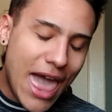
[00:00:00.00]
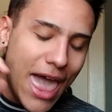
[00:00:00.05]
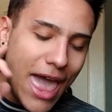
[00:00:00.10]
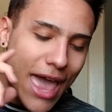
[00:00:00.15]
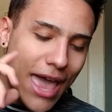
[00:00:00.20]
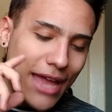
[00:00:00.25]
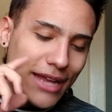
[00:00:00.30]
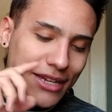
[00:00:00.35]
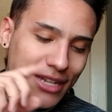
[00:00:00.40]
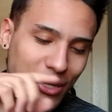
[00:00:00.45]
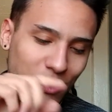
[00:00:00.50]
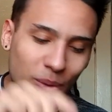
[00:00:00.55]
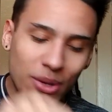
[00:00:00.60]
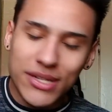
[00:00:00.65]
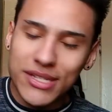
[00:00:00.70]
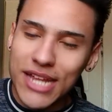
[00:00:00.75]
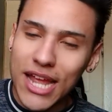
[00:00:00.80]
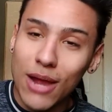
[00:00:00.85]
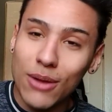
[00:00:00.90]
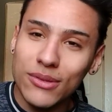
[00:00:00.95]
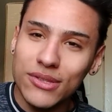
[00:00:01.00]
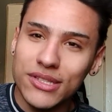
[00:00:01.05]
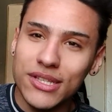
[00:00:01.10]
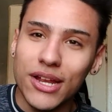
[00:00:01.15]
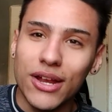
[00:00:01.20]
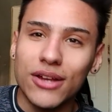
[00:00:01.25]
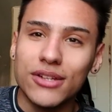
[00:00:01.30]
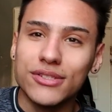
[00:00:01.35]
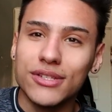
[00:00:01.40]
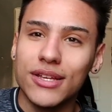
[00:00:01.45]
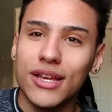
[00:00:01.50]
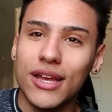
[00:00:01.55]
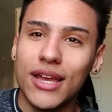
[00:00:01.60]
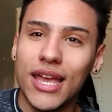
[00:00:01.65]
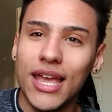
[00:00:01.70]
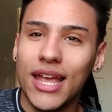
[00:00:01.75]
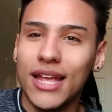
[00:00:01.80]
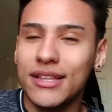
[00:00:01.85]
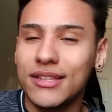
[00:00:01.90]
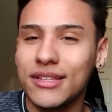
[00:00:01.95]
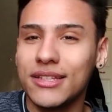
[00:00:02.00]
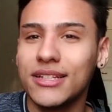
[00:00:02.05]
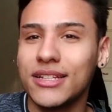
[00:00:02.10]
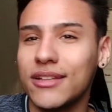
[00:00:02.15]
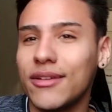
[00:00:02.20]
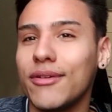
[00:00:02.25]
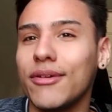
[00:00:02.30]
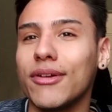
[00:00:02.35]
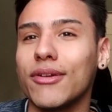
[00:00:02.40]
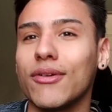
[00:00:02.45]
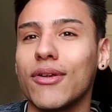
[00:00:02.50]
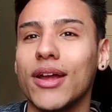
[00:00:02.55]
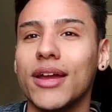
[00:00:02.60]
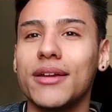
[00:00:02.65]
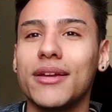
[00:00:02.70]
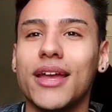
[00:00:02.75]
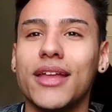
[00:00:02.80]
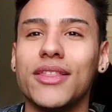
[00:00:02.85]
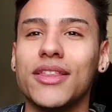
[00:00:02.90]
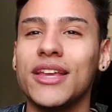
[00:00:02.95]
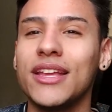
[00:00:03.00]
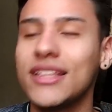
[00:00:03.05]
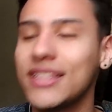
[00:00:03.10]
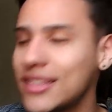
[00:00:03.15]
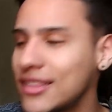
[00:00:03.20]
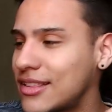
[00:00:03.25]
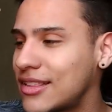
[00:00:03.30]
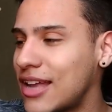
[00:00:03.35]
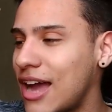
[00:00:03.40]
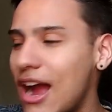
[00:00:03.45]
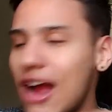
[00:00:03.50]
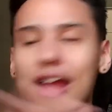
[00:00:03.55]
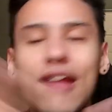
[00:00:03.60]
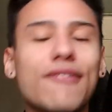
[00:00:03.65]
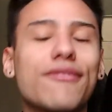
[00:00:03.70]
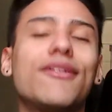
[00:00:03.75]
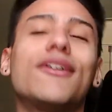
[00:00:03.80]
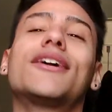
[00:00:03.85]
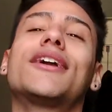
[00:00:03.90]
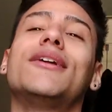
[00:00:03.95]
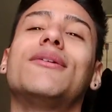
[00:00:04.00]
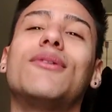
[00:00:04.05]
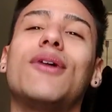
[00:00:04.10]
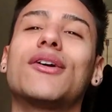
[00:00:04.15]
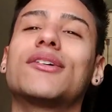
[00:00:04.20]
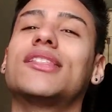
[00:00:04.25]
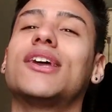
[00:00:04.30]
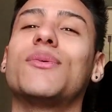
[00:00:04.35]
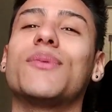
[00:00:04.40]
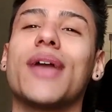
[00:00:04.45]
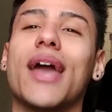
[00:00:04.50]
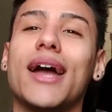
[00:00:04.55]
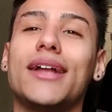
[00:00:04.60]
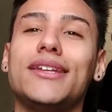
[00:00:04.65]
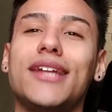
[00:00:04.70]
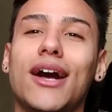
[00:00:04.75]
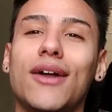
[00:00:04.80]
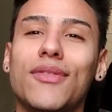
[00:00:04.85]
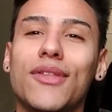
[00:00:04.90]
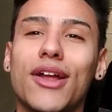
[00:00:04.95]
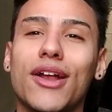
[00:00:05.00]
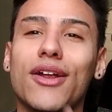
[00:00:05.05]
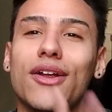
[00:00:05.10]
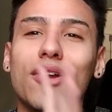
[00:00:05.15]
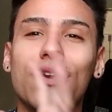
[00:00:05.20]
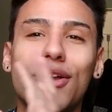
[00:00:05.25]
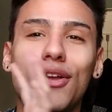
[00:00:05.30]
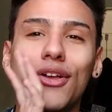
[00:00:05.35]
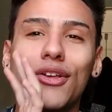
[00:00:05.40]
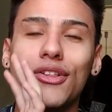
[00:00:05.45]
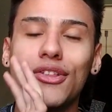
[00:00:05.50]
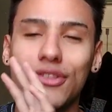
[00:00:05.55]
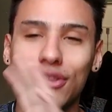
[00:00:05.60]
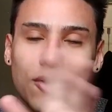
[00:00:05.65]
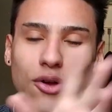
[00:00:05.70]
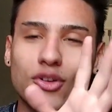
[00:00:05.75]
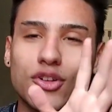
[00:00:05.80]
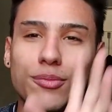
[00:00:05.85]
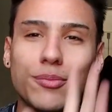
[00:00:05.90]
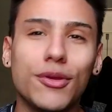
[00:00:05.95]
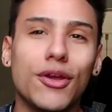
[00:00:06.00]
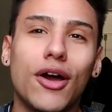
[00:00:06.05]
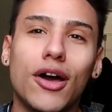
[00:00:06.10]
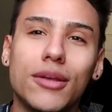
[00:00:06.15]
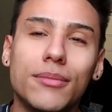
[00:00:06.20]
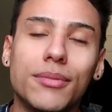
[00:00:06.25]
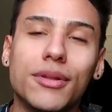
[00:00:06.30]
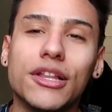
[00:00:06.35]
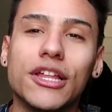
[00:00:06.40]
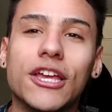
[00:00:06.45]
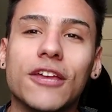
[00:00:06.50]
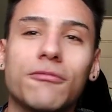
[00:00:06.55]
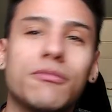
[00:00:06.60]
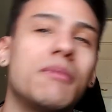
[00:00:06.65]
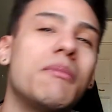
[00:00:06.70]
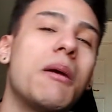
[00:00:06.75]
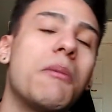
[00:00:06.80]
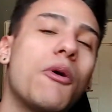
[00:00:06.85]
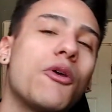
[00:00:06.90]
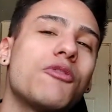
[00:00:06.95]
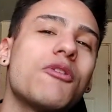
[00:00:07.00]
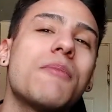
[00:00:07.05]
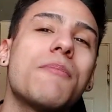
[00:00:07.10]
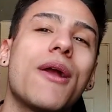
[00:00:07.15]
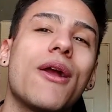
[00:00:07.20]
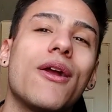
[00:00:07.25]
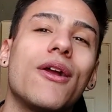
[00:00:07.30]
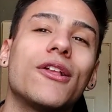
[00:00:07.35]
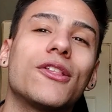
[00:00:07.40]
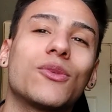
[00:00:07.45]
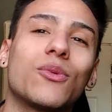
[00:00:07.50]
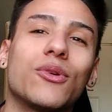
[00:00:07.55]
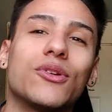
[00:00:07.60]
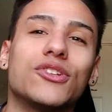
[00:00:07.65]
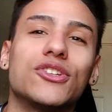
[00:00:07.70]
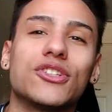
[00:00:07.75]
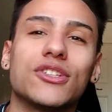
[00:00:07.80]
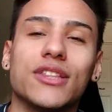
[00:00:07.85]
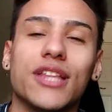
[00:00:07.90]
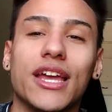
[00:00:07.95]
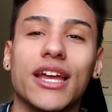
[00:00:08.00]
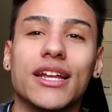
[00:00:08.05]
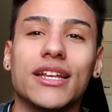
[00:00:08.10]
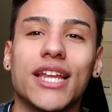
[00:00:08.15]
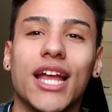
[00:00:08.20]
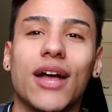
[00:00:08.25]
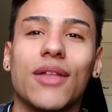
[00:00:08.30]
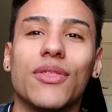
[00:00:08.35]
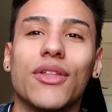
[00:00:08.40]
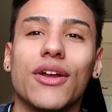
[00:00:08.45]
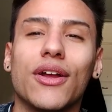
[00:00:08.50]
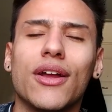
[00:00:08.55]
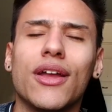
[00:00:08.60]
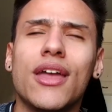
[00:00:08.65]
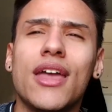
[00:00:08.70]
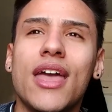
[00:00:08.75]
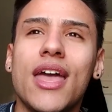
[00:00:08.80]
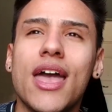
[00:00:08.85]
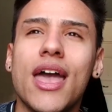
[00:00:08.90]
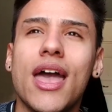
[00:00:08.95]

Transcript: And it went downstairs into the living room, right? And the entire fucking rug that we had down there soaked beyond belief, but both my parents were just laying down there.